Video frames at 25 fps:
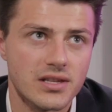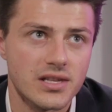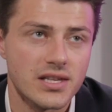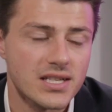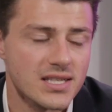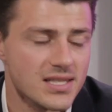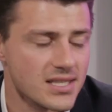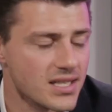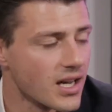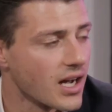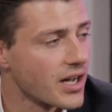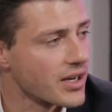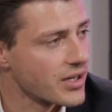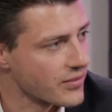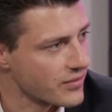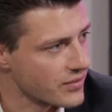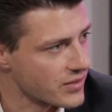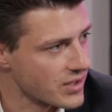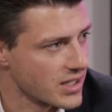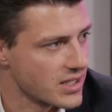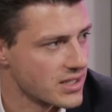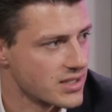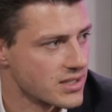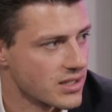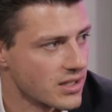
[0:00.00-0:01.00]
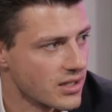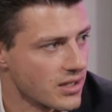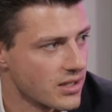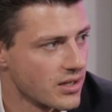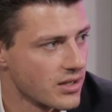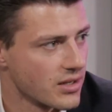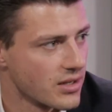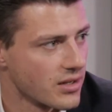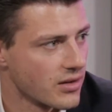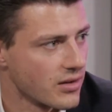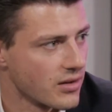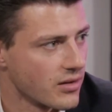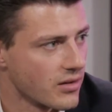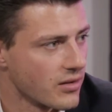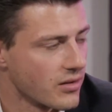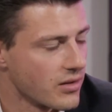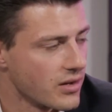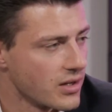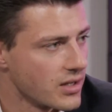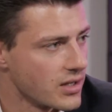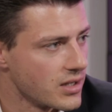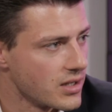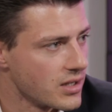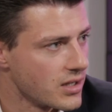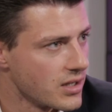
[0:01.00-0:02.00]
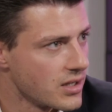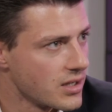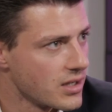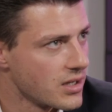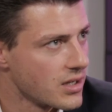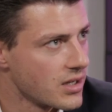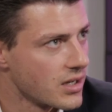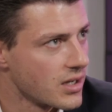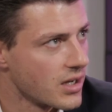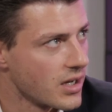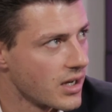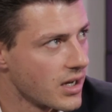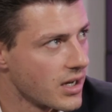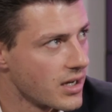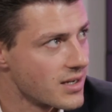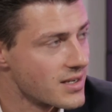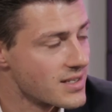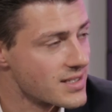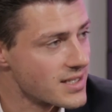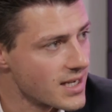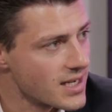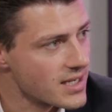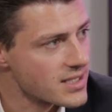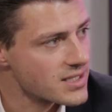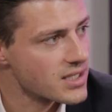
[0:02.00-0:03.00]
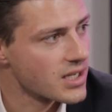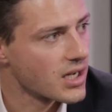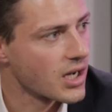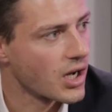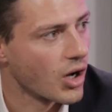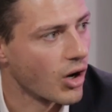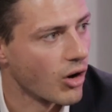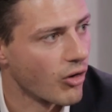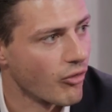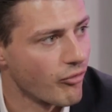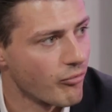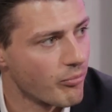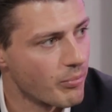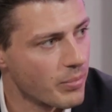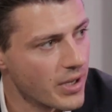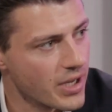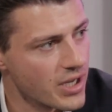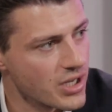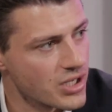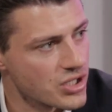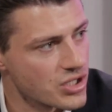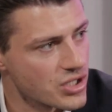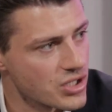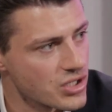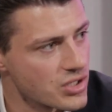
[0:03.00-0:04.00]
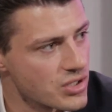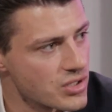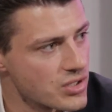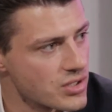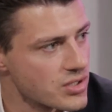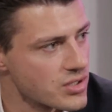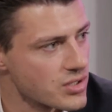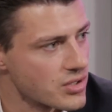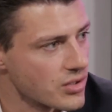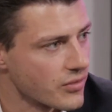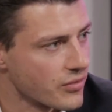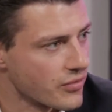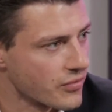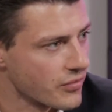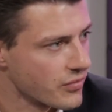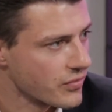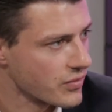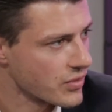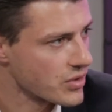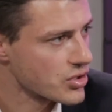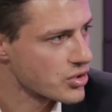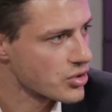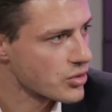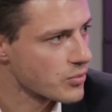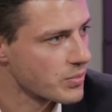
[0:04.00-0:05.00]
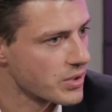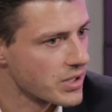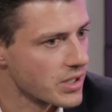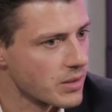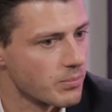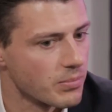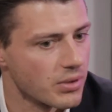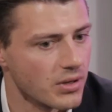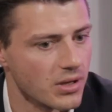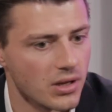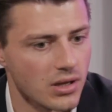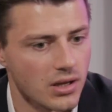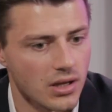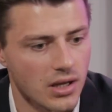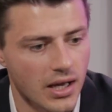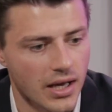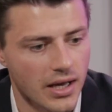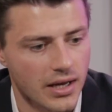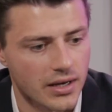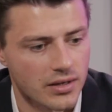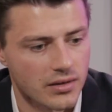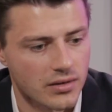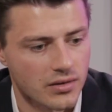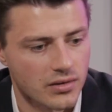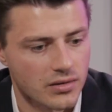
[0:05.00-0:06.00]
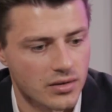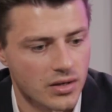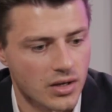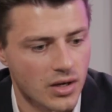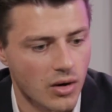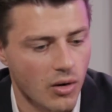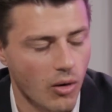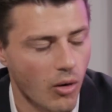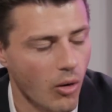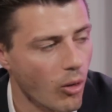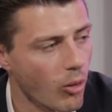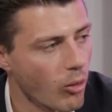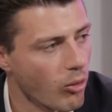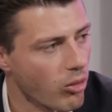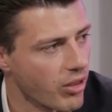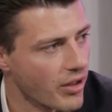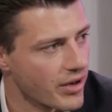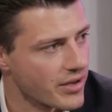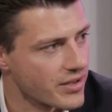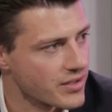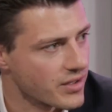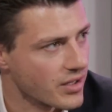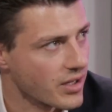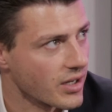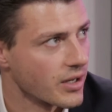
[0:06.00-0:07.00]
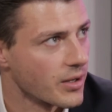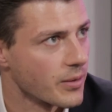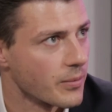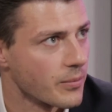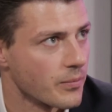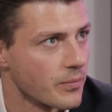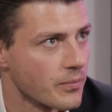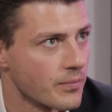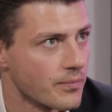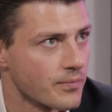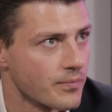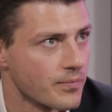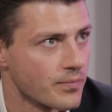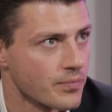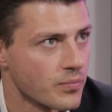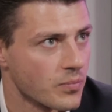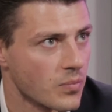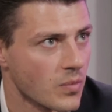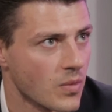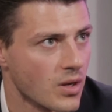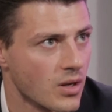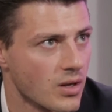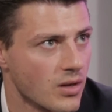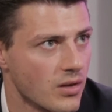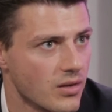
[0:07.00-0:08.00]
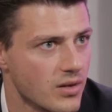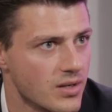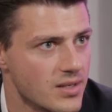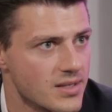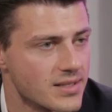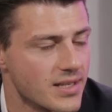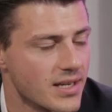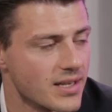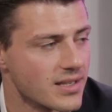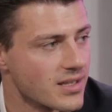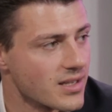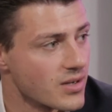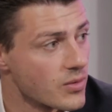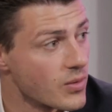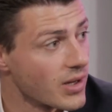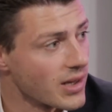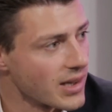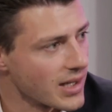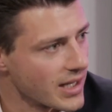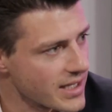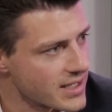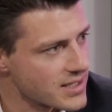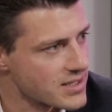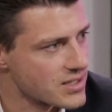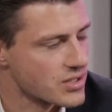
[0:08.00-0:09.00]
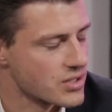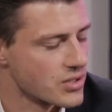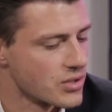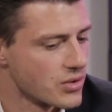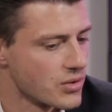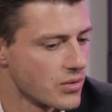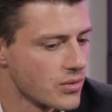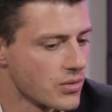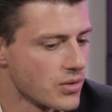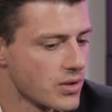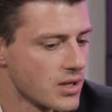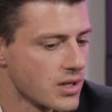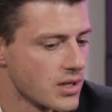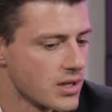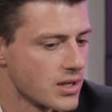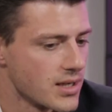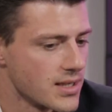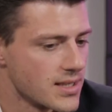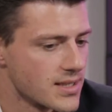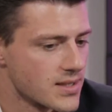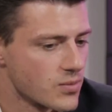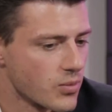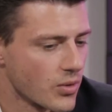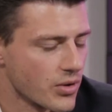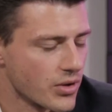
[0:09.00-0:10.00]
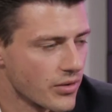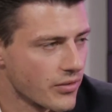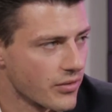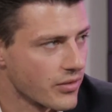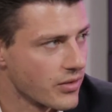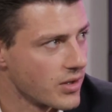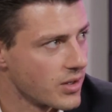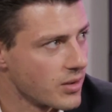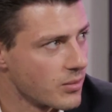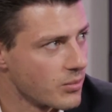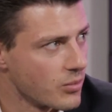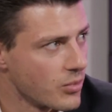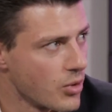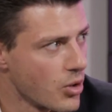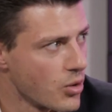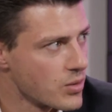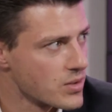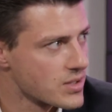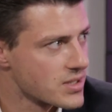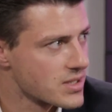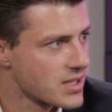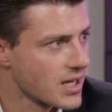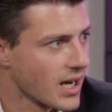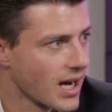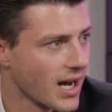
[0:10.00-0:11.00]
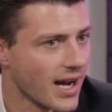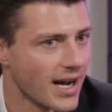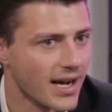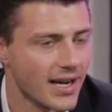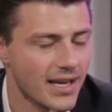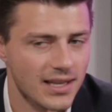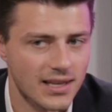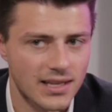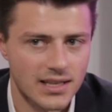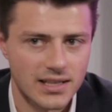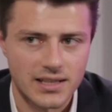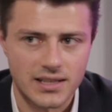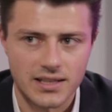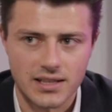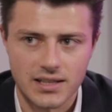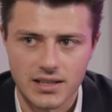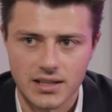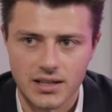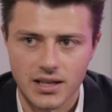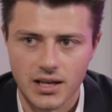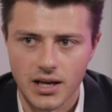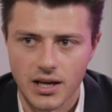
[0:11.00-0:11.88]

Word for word: this kind of data, the data of patients, of injured people, and all that this data relates to is one of the most highly